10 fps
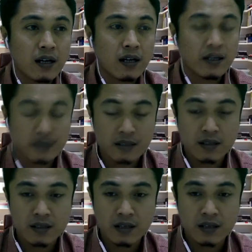
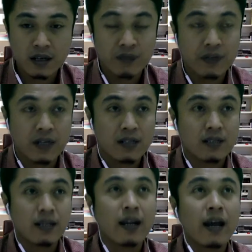international conference.
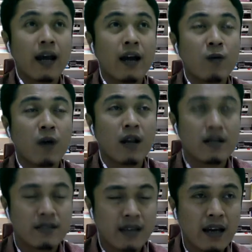And then while
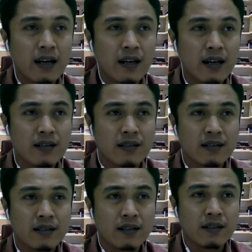signing as
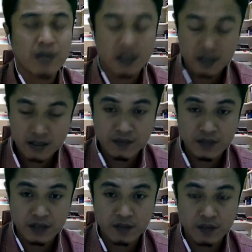the
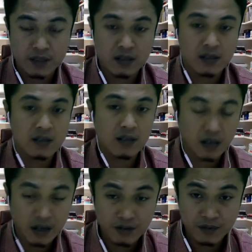participant of international
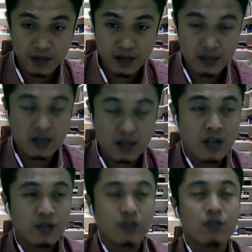conference,
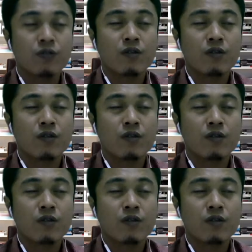so you